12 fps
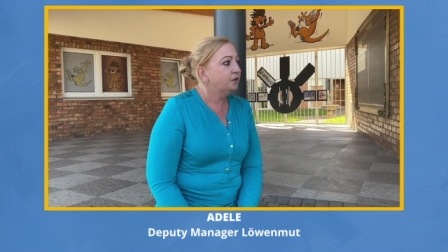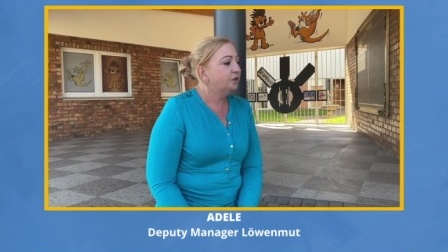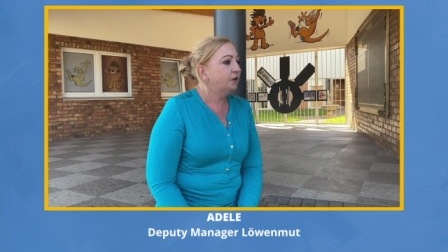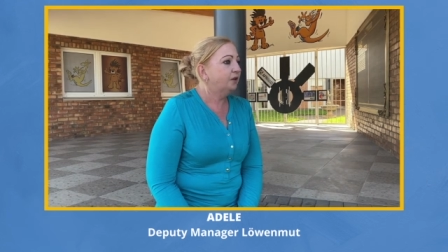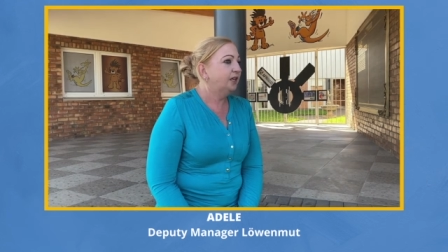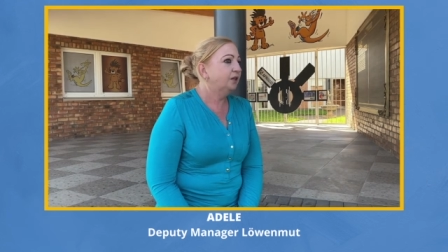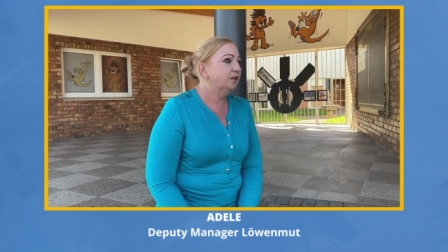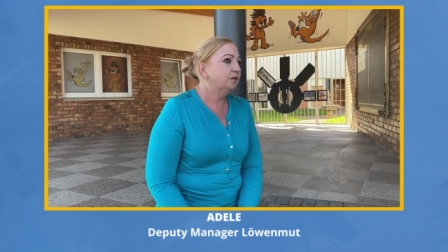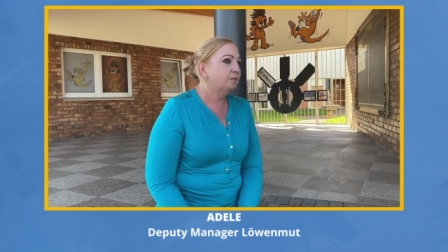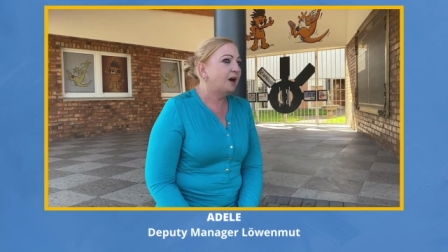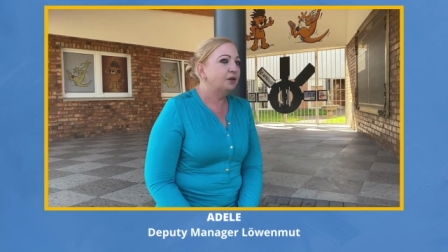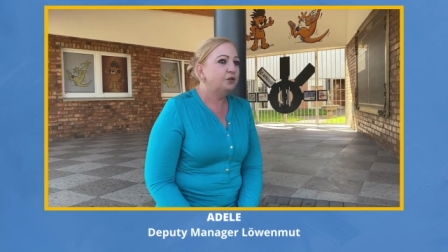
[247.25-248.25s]
So
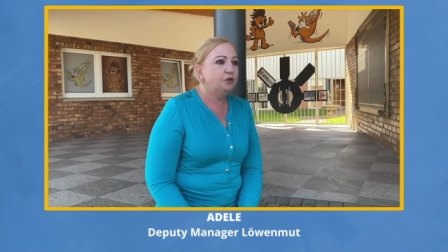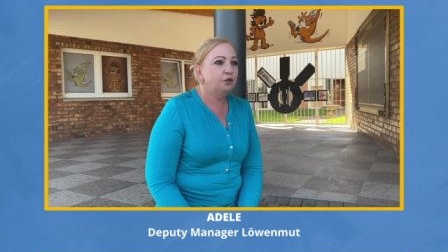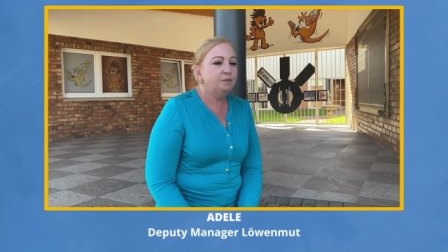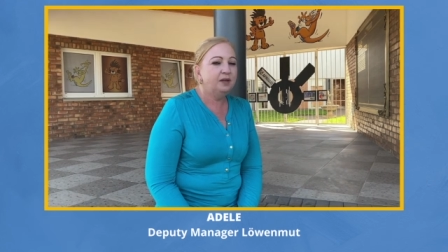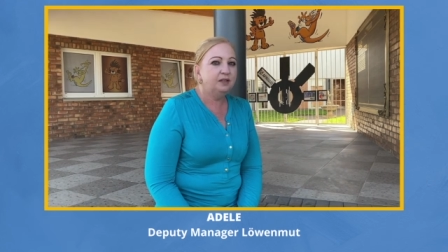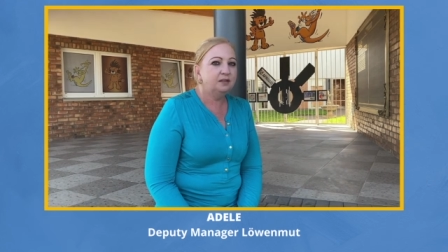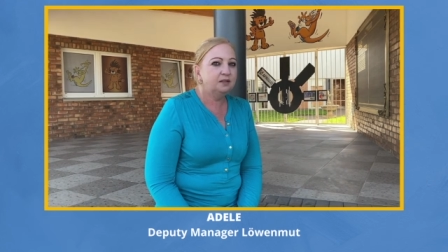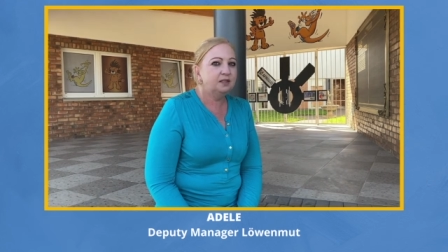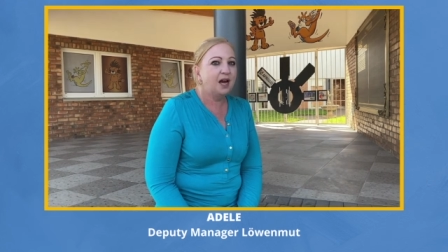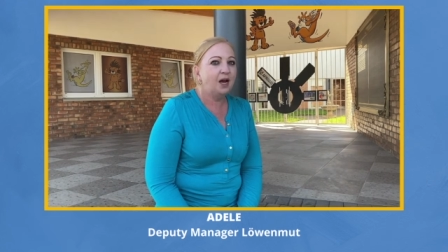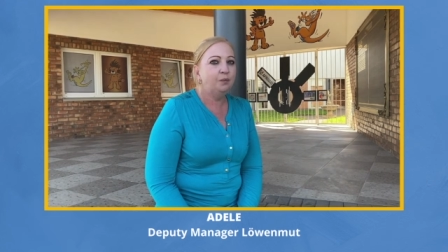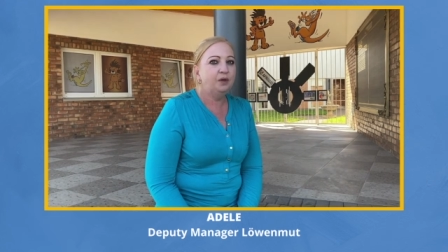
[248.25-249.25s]
then about two minutes
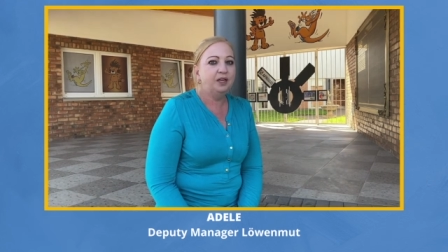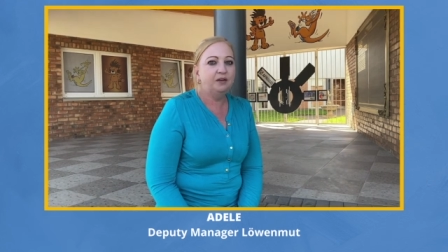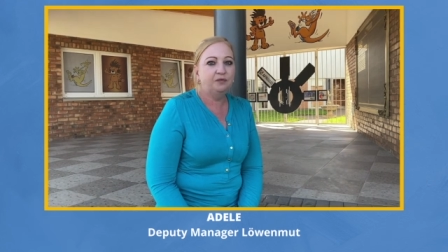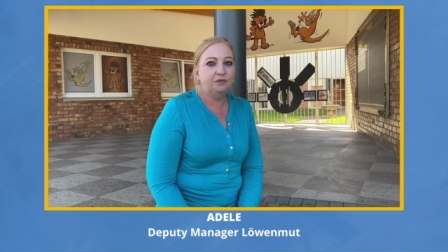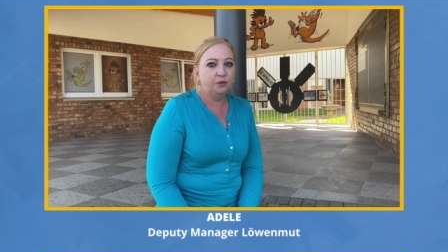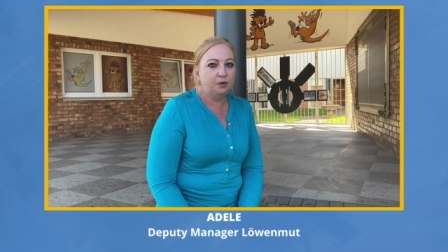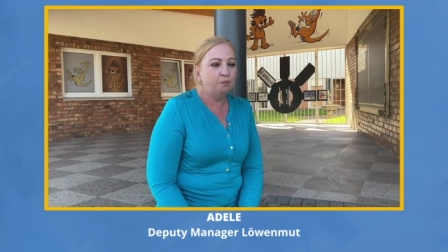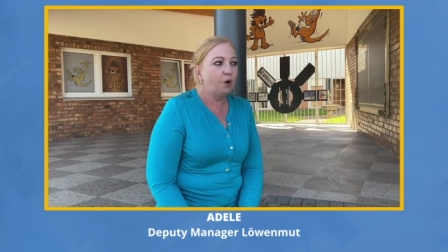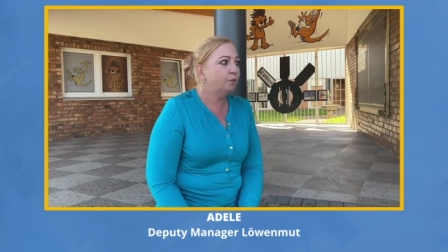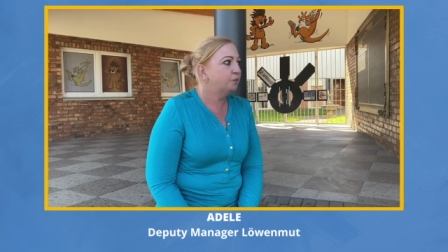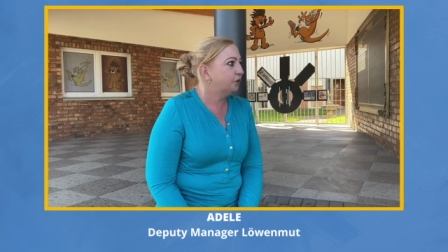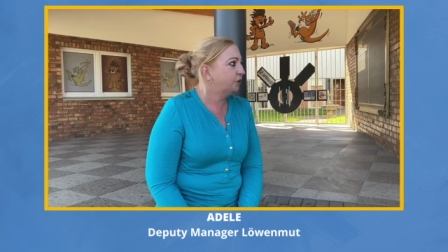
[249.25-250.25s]
time we give for the
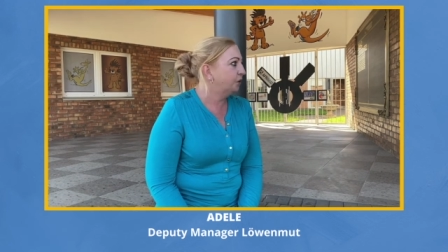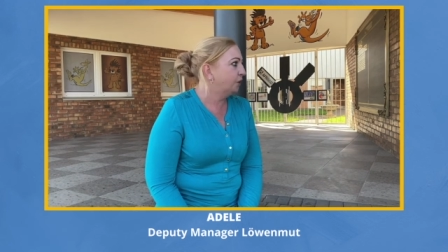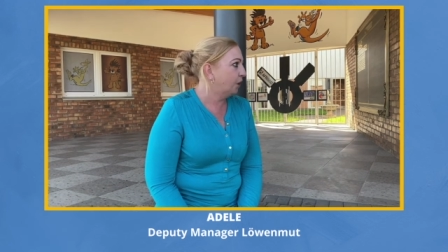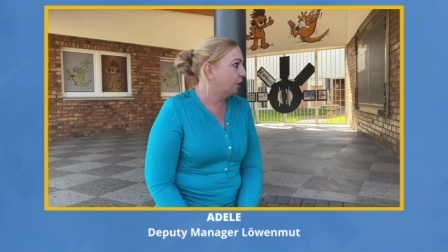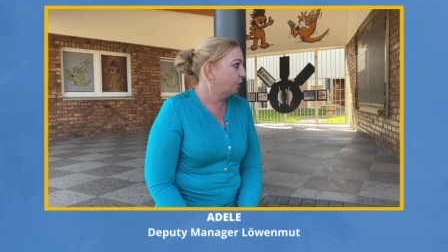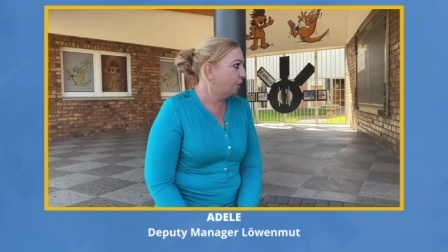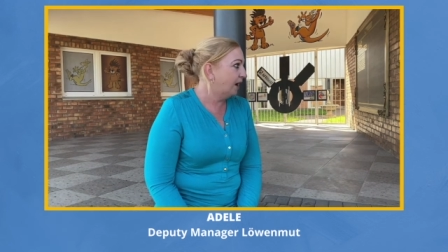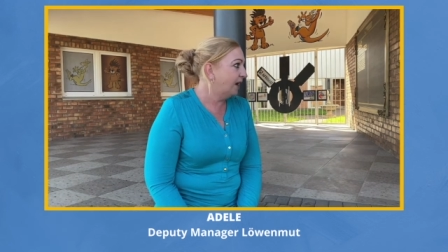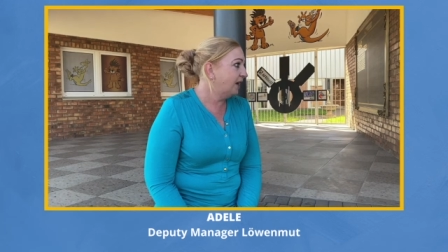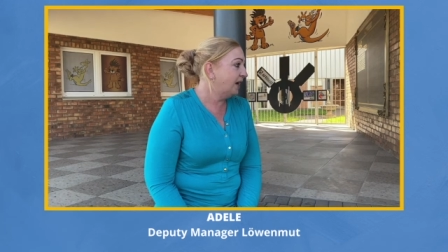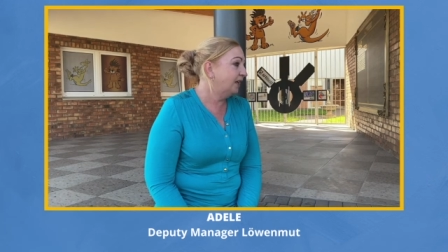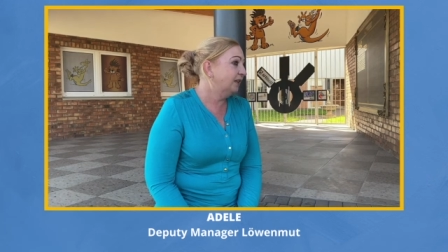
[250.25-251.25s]
mom to go
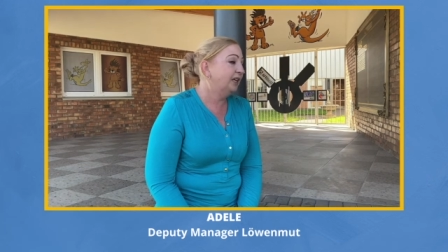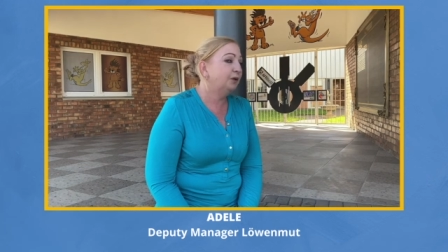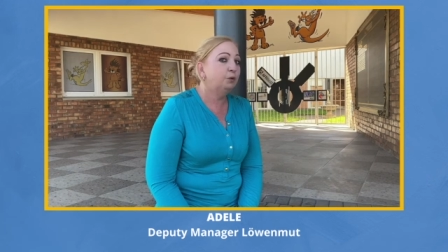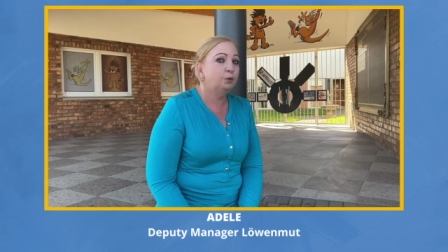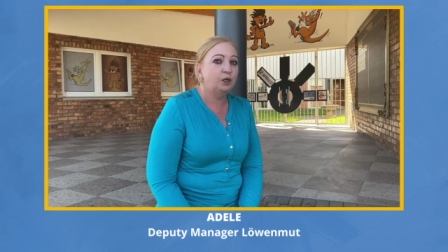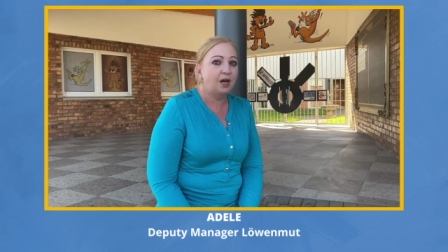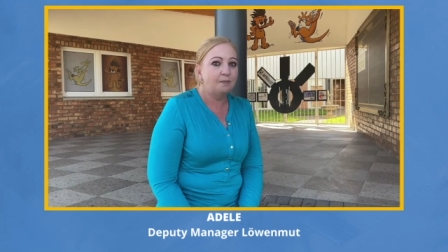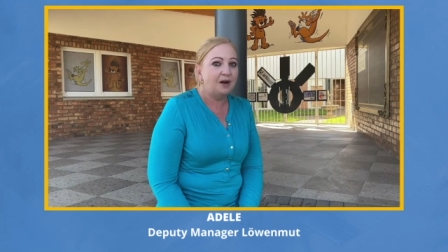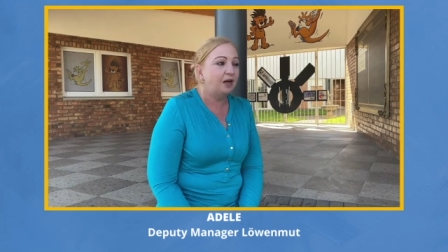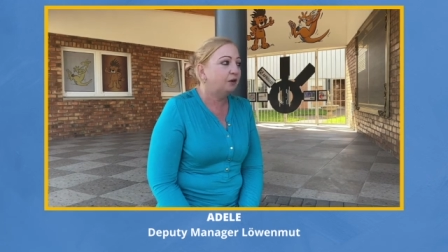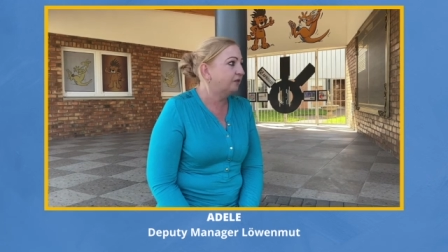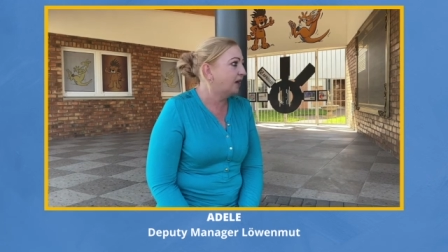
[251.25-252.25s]
away and then we'll
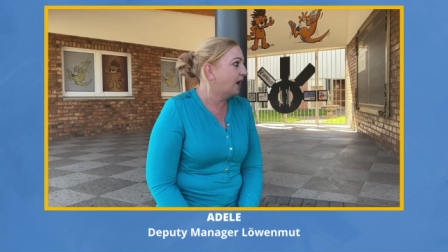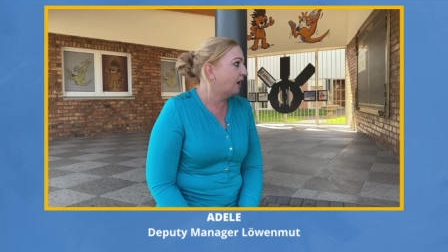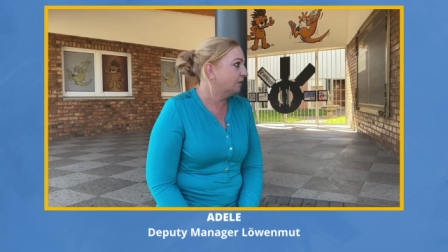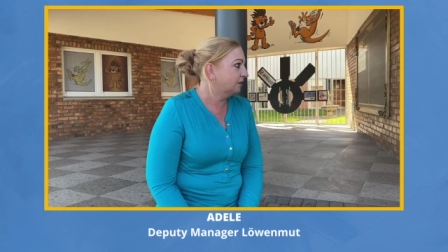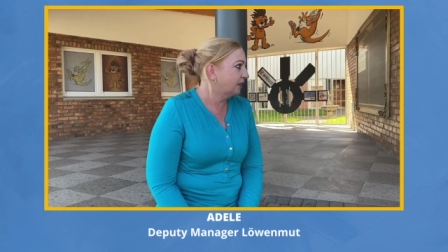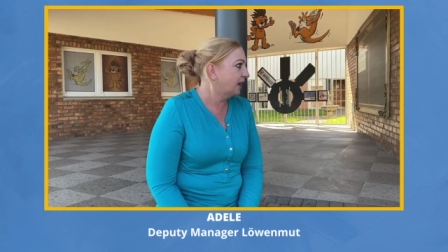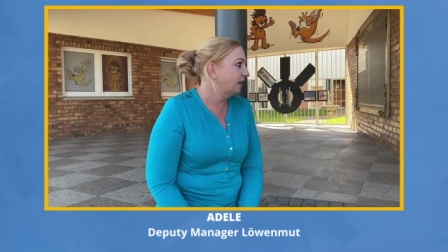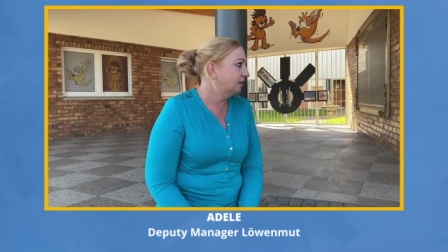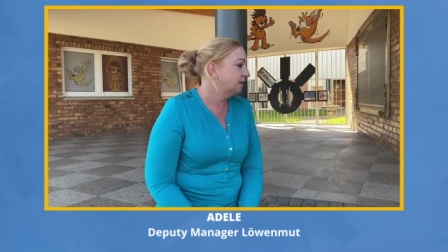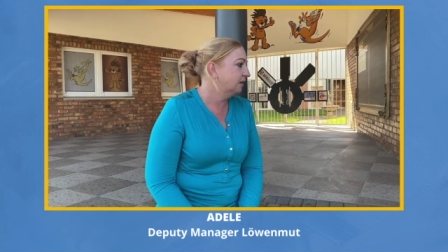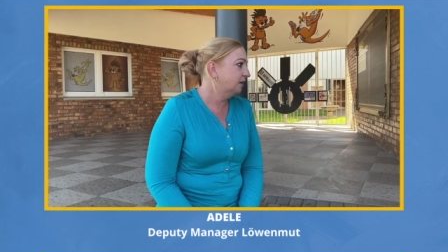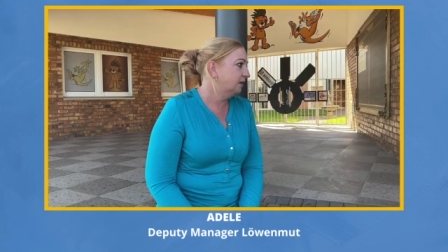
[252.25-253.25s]
come out of the house
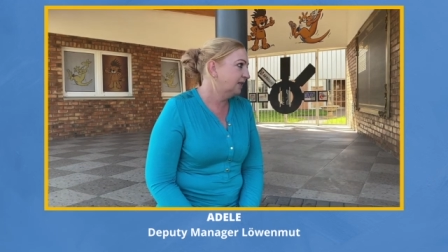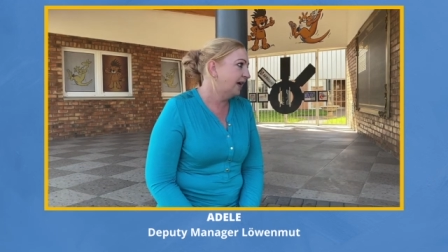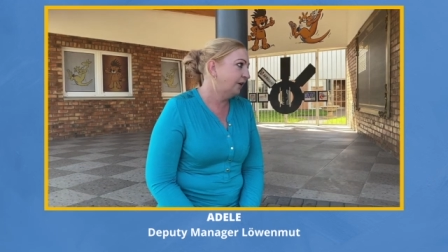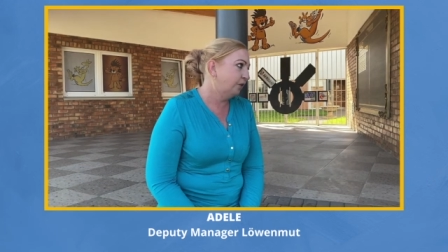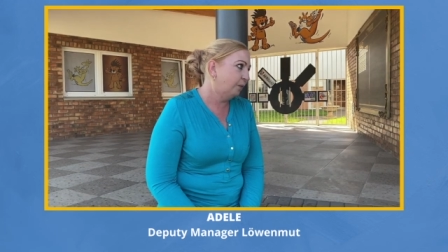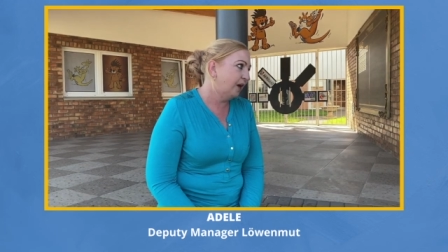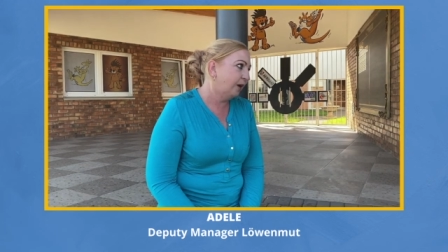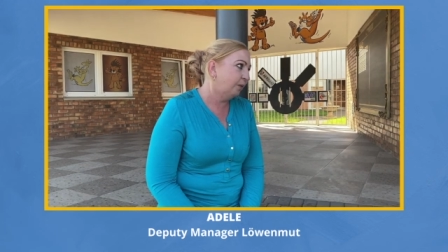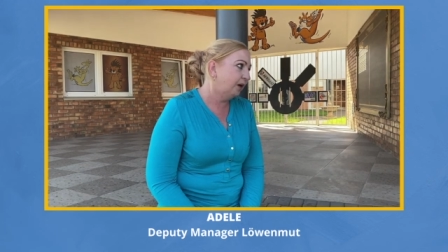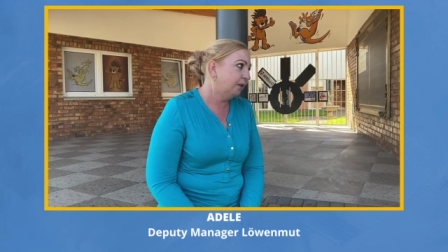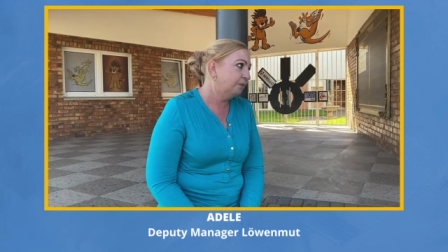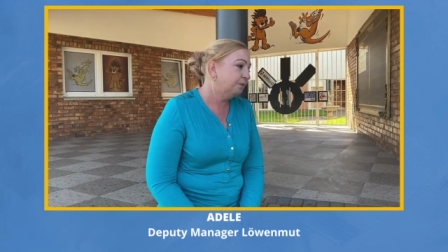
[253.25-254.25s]
and take the
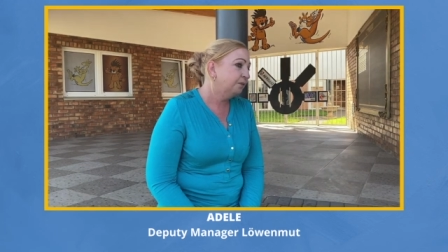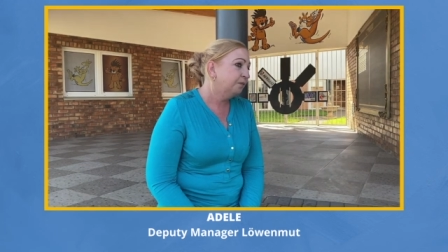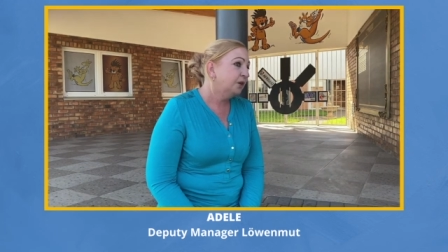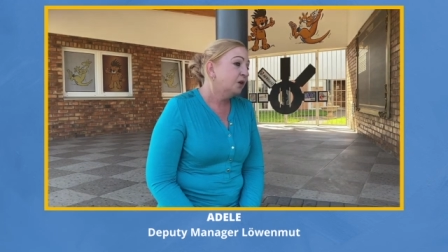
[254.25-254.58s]
baby.